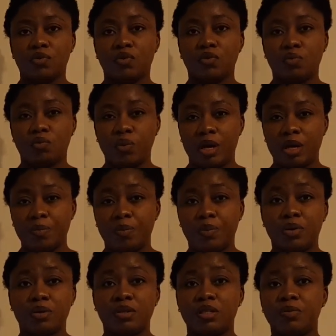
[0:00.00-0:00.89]
when
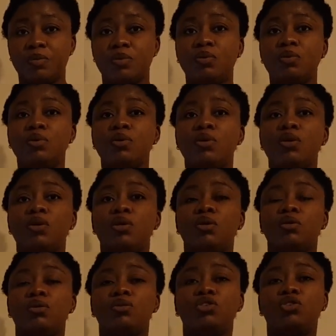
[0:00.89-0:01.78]
possible,
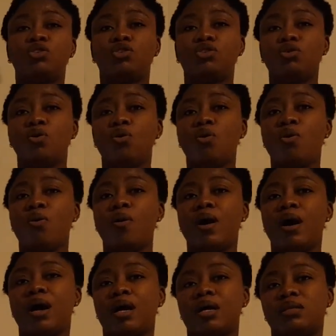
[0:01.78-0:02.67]
shower
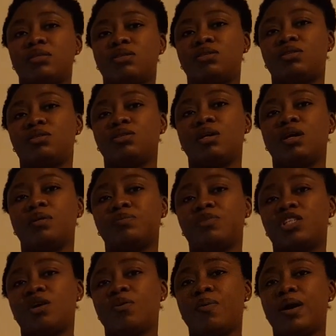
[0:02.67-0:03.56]
and
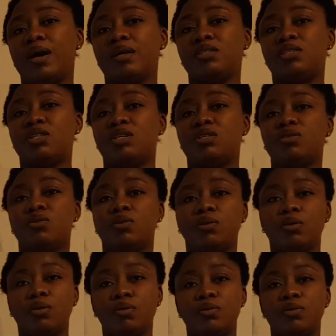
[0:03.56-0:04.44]
change your
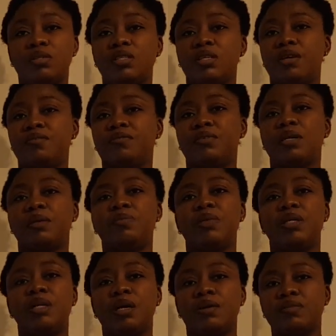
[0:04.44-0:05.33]
clothes after
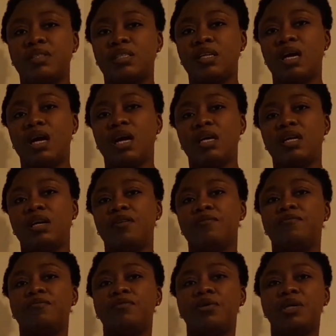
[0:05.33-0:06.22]
being outside.
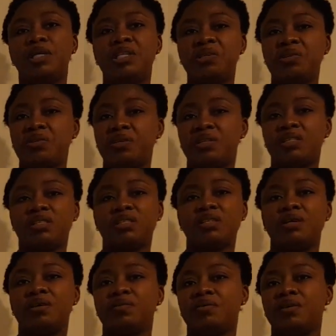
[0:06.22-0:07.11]
Avoid the
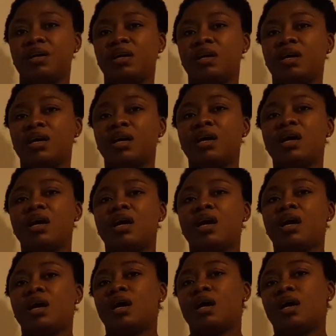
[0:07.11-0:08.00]
greasy area
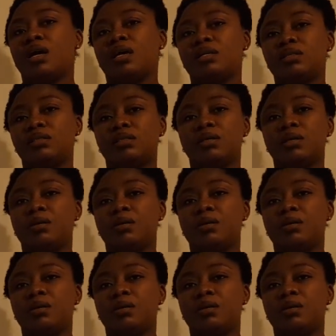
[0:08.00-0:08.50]
and